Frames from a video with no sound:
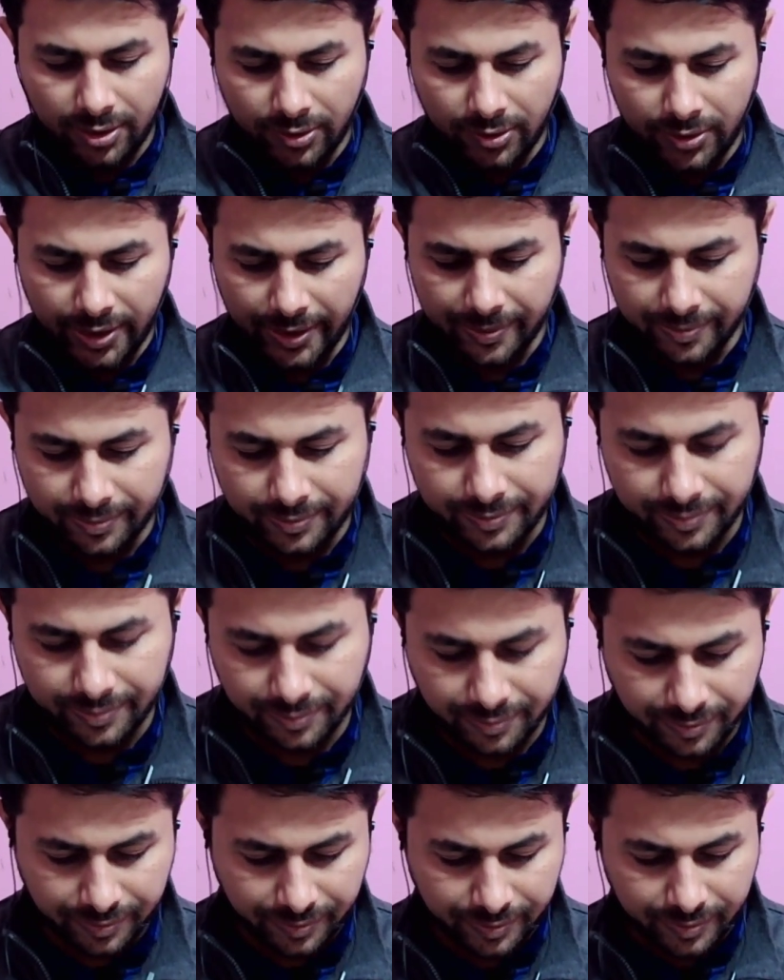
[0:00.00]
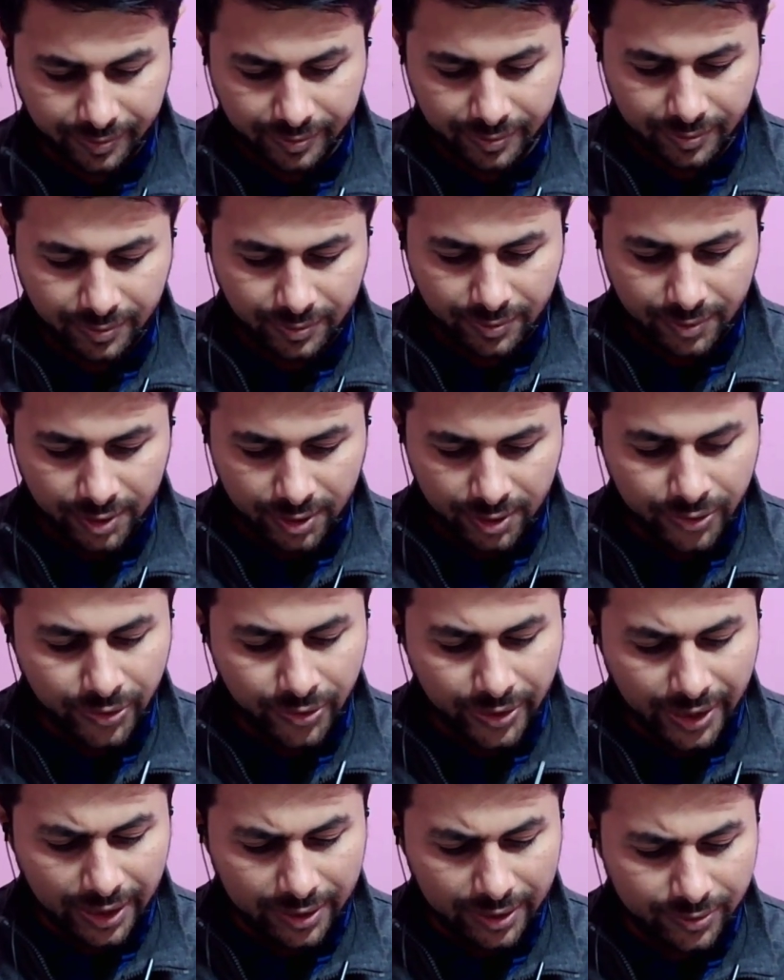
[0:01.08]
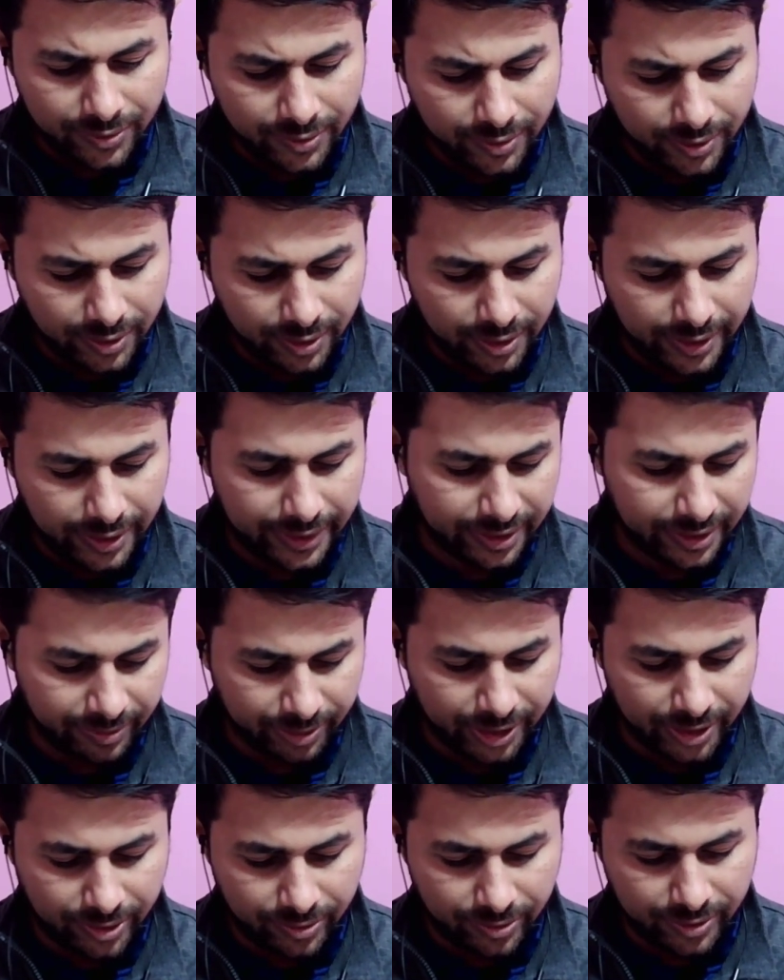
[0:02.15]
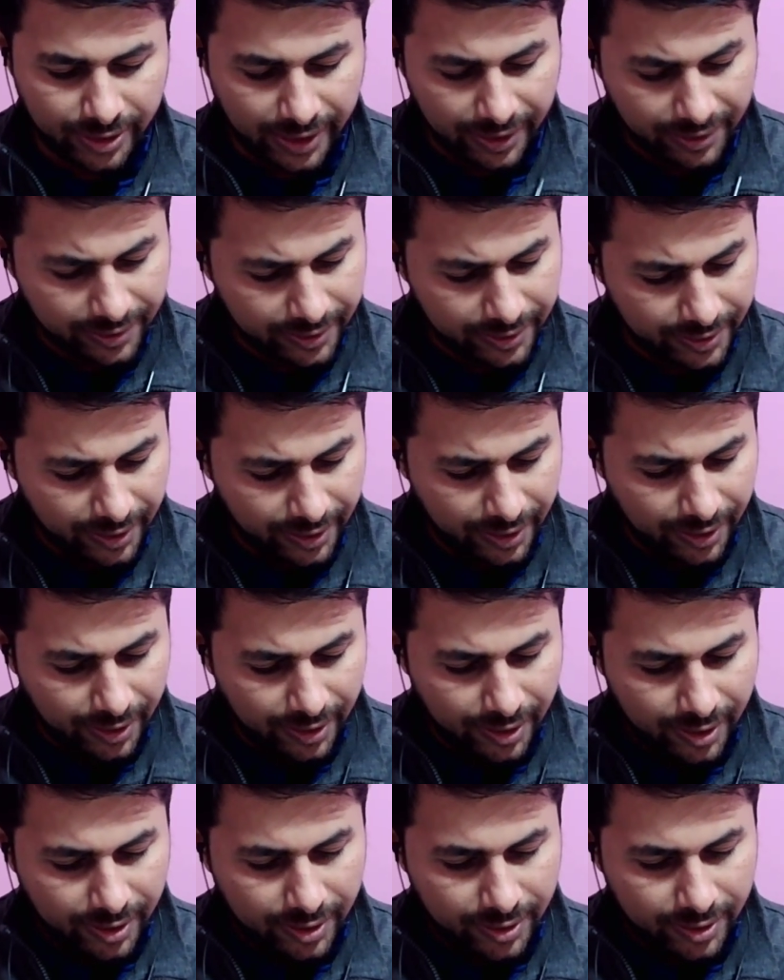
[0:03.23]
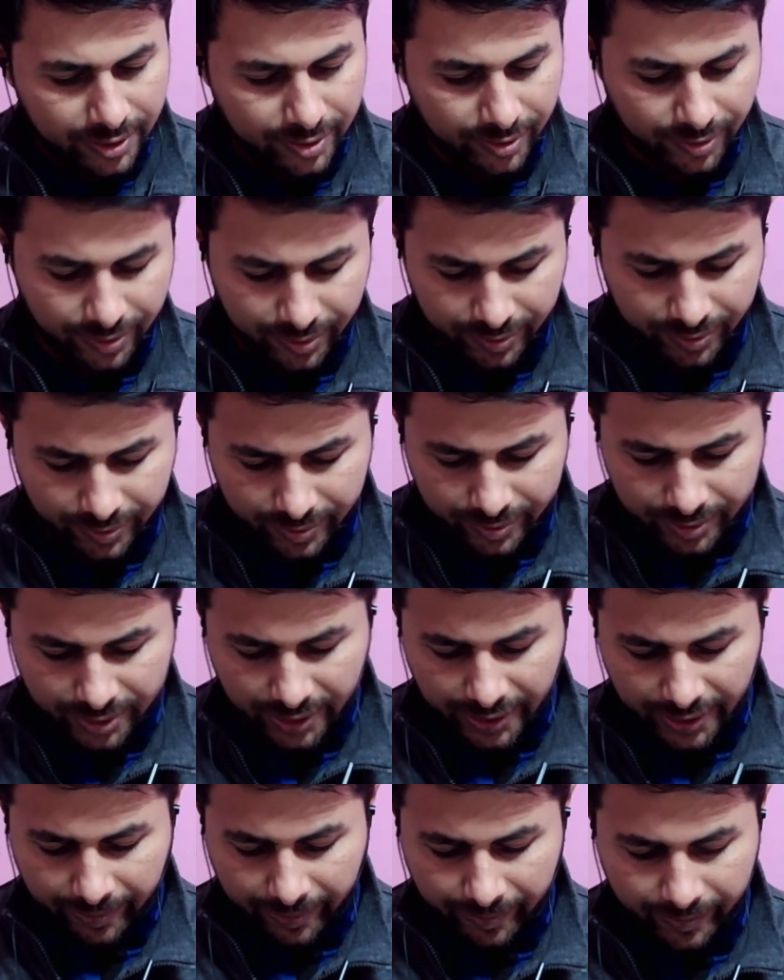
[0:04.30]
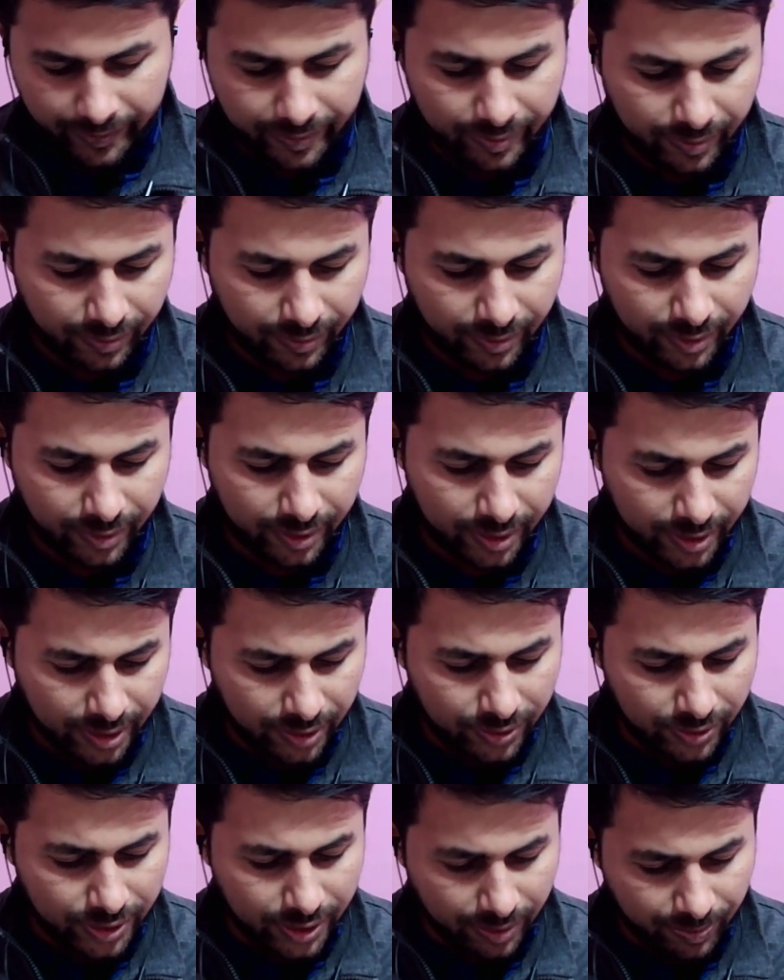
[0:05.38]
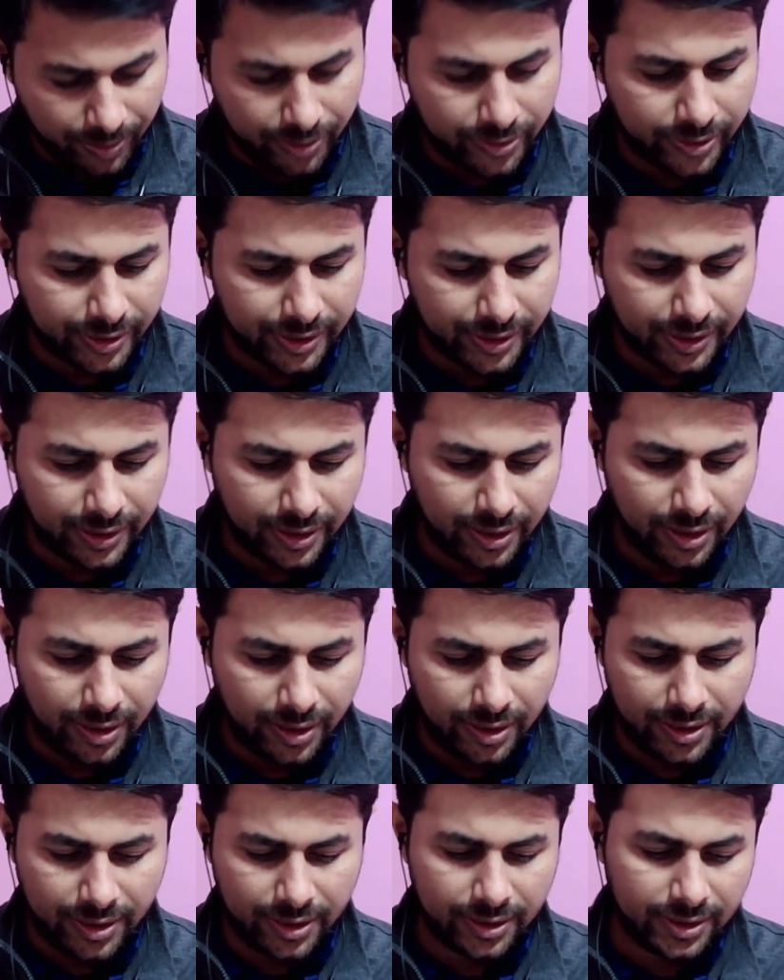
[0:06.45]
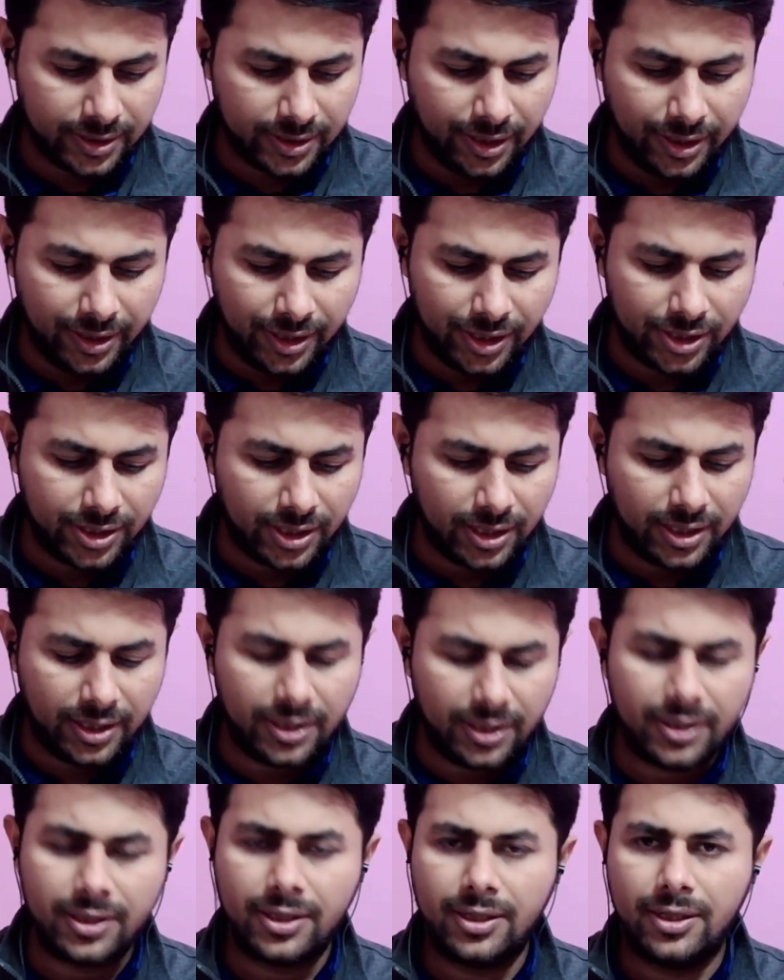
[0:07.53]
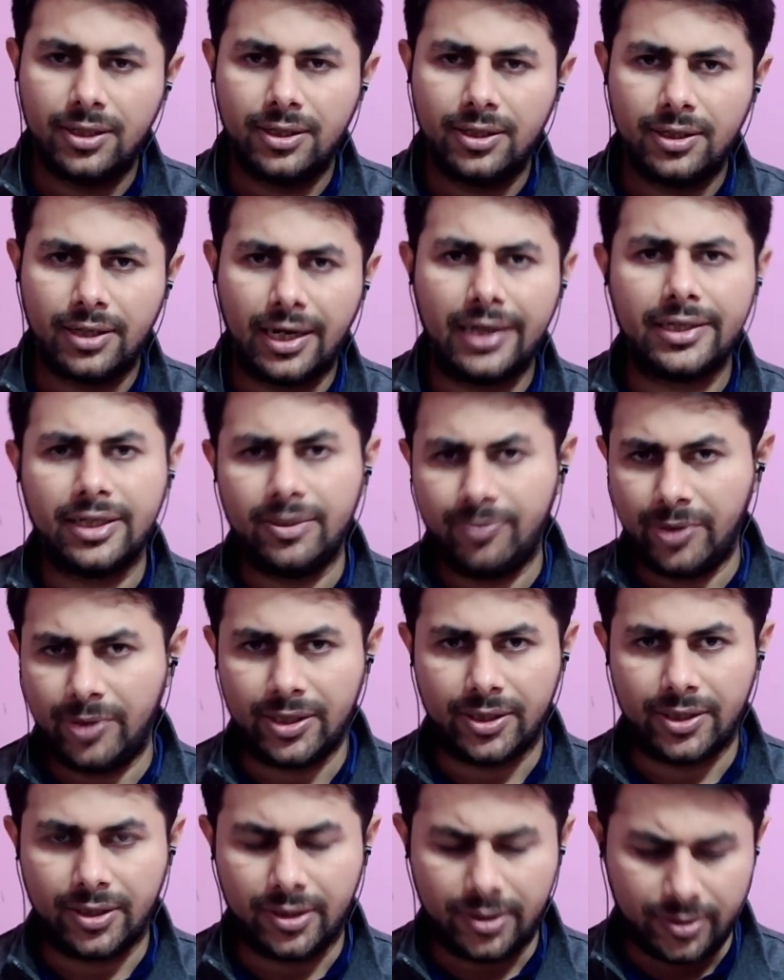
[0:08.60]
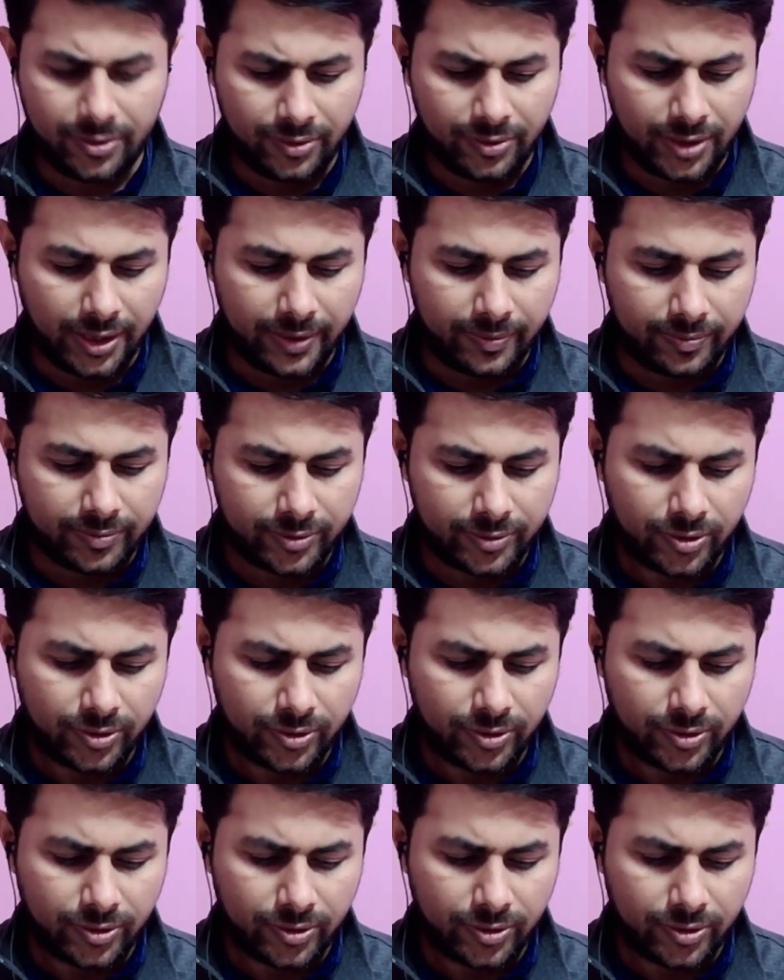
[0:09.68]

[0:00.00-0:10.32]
Okay, so now let's substitute that. So see, Now suppose it is initially at infinity. Okay,